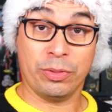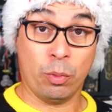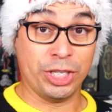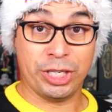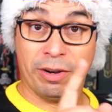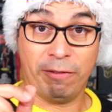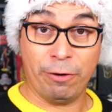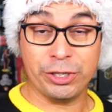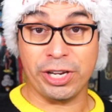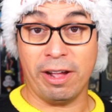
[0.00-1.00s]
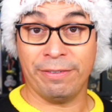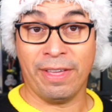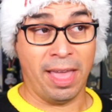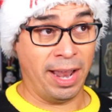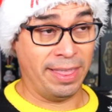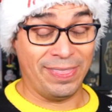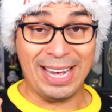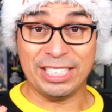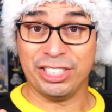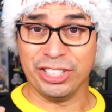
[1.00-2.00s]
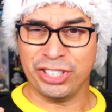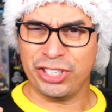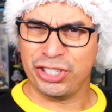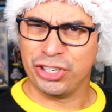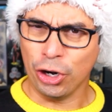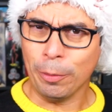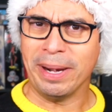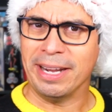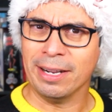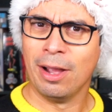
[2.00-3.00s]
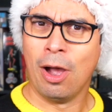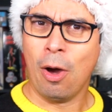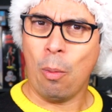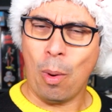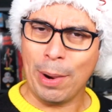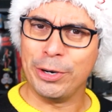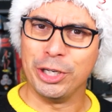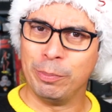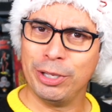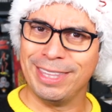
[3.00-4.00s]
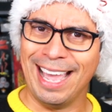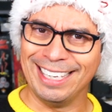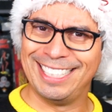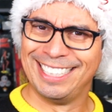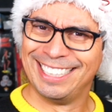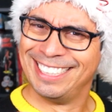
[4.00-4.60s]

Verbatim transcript: Which, first off, that is disturbing. Why would you put that?